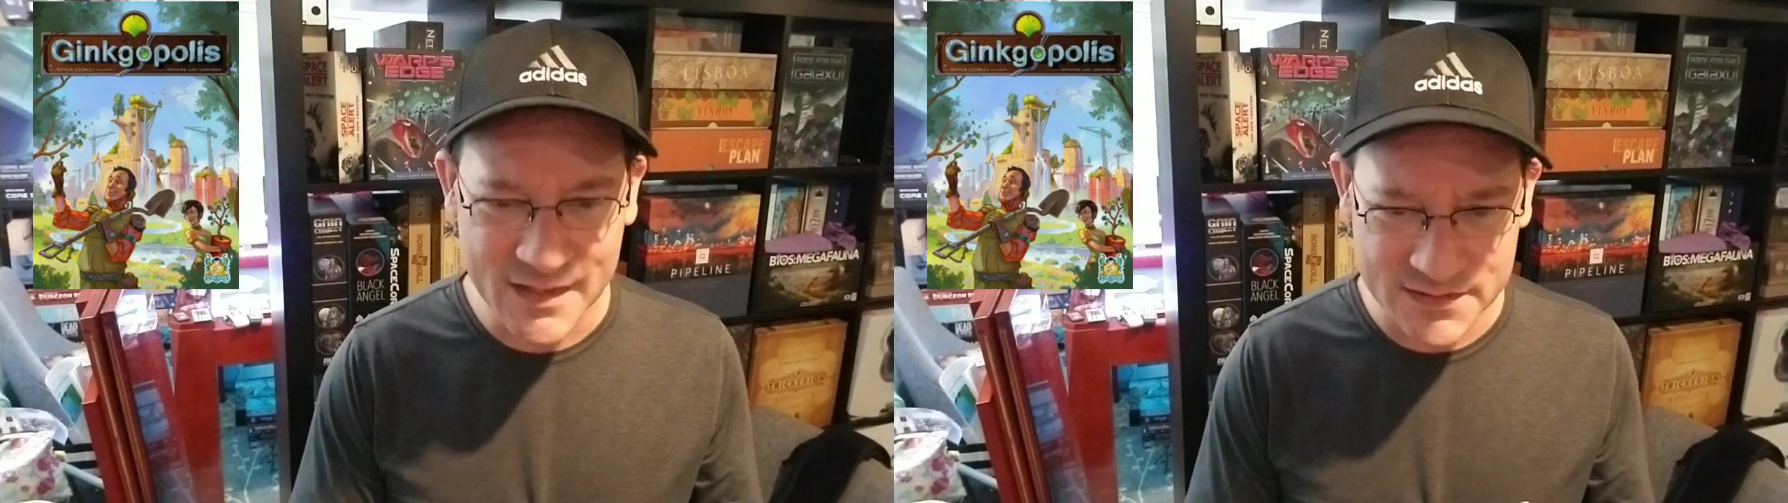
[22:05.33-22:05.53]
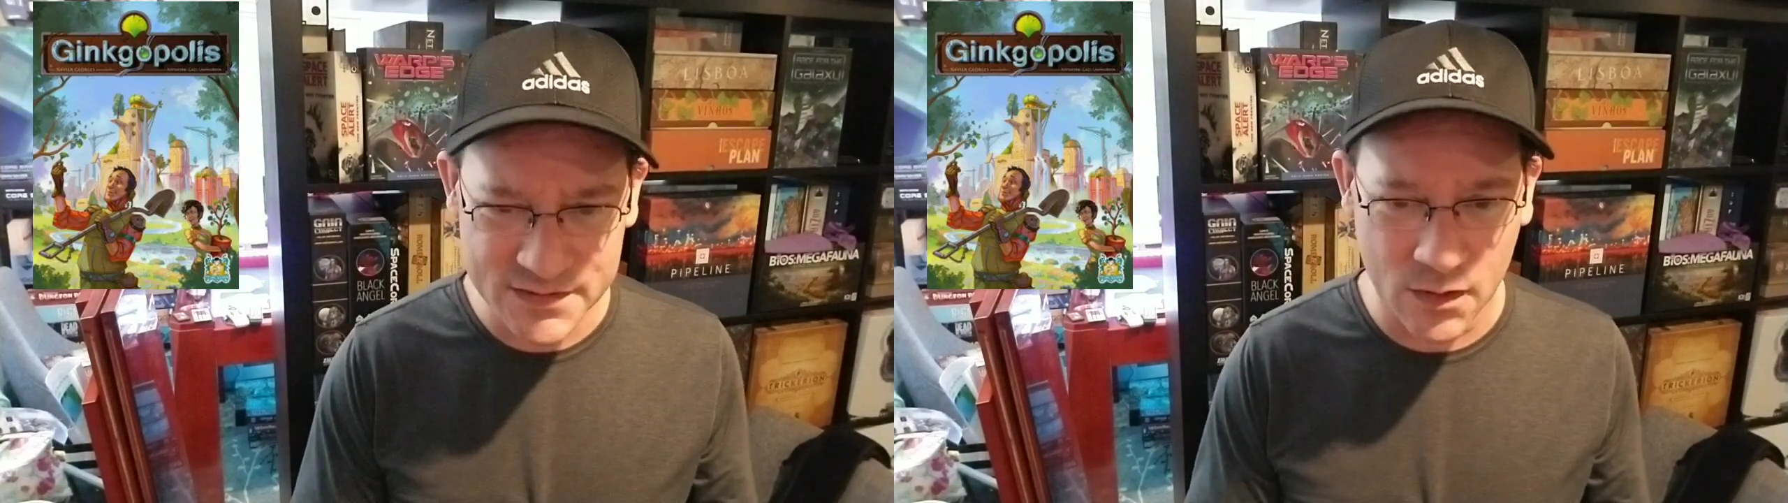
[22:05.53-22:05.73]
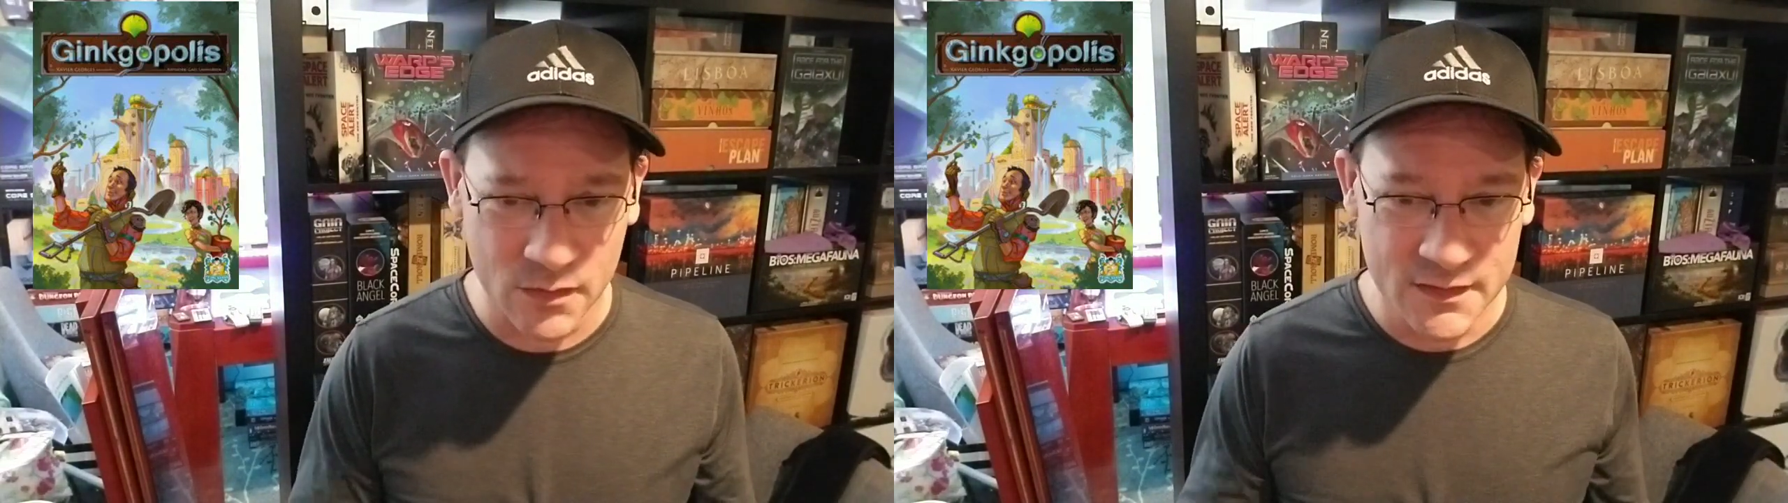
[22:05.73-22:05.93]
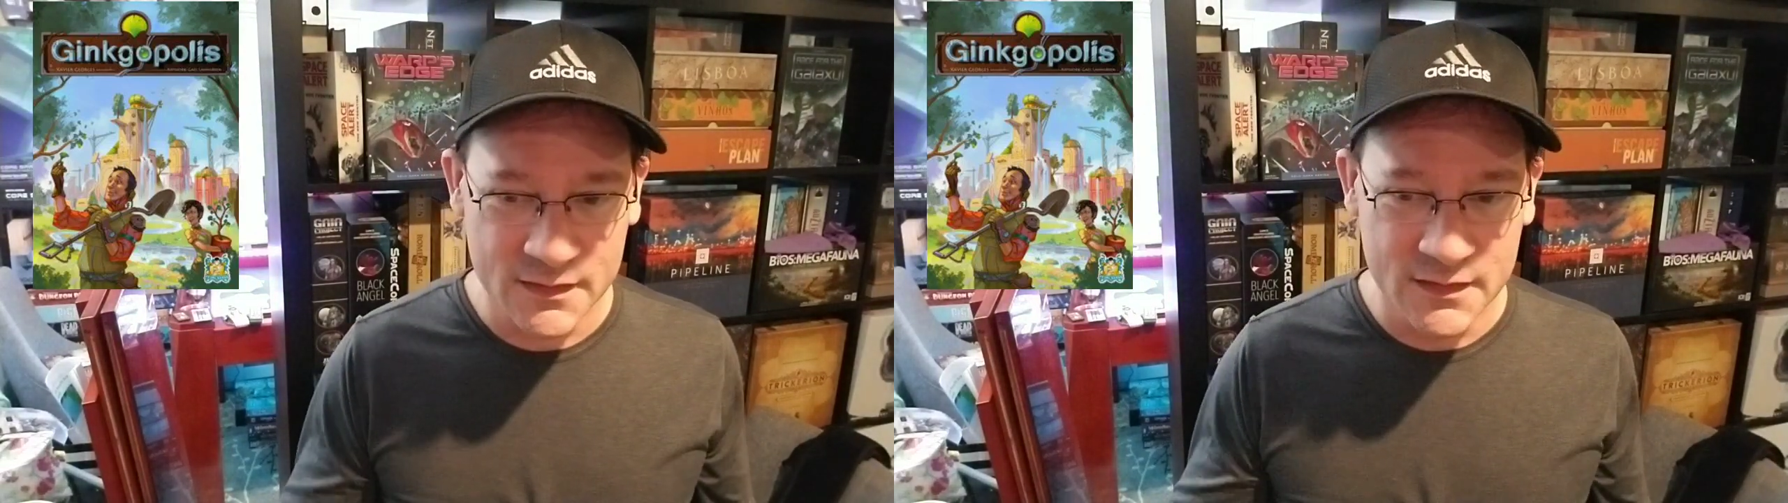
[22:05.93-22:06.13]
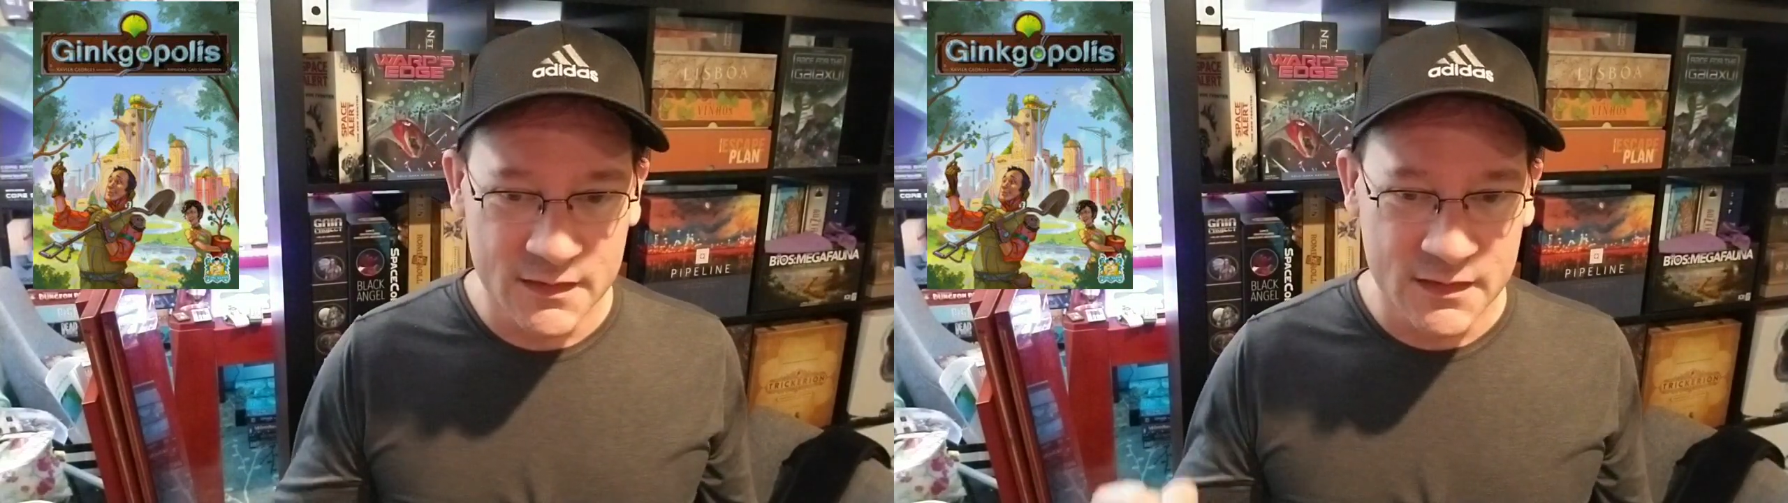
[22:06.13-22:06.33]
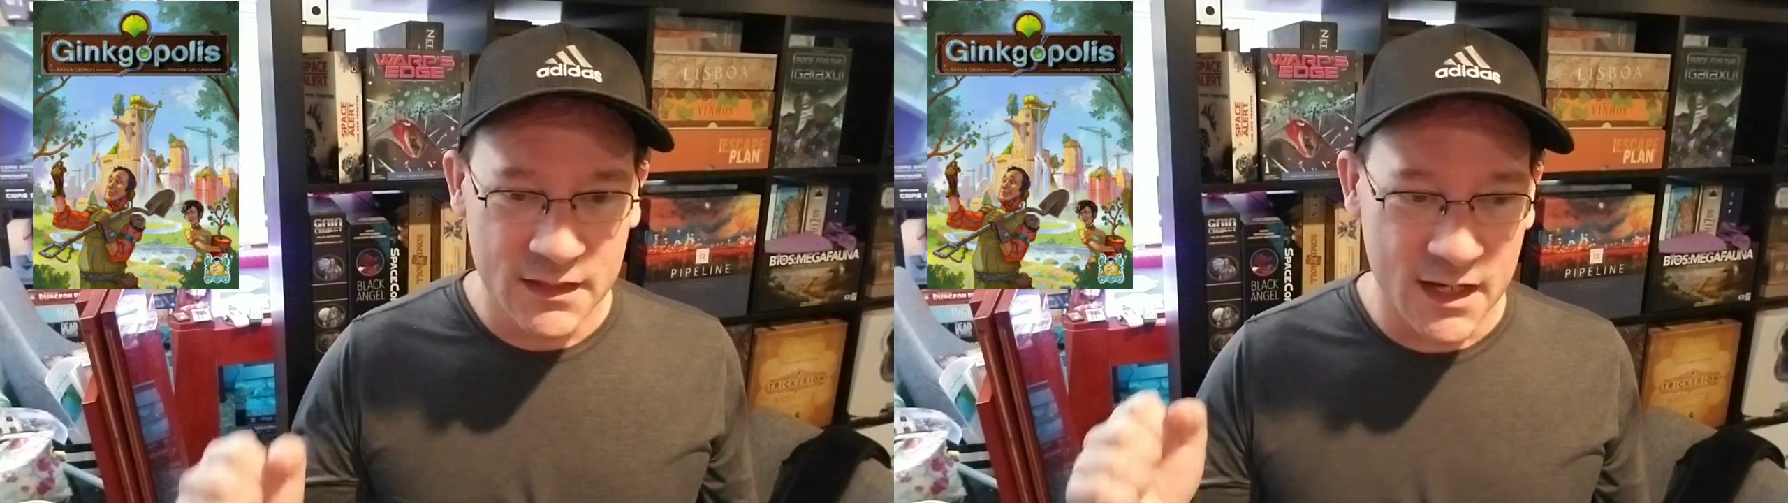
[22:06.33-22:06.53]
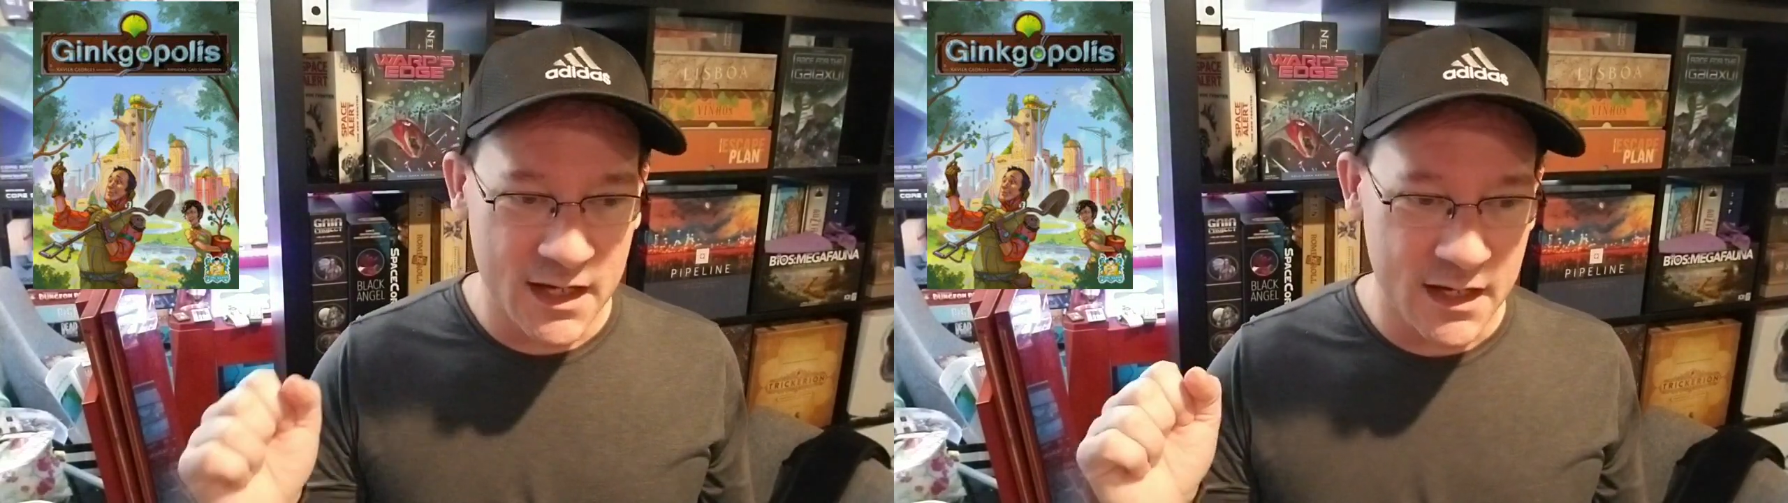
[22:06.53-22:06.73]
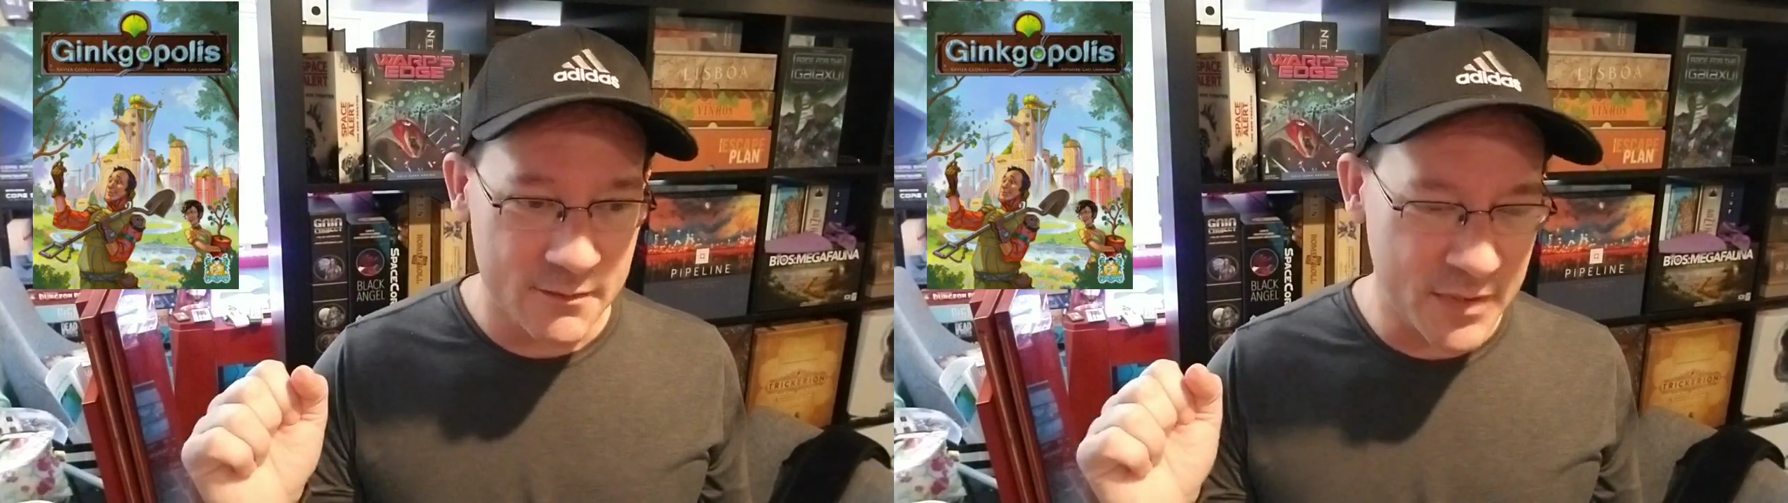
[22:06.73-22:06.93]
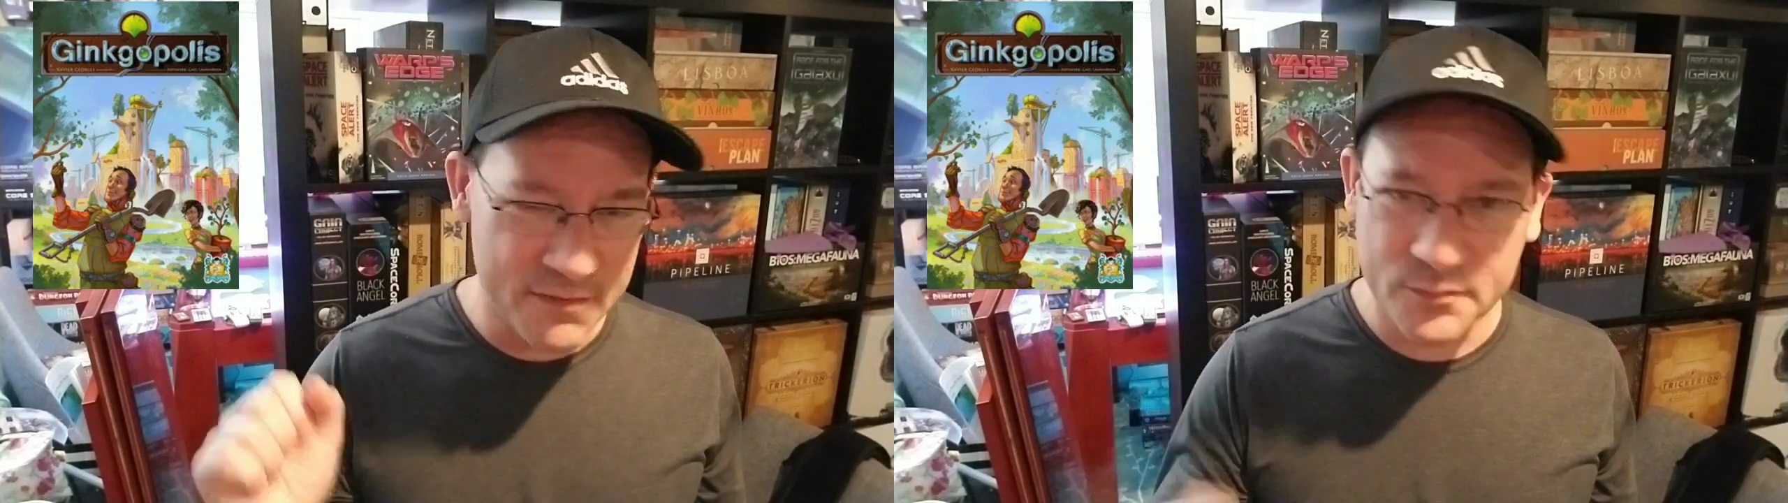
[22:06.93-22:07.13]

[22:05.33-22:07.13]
So, but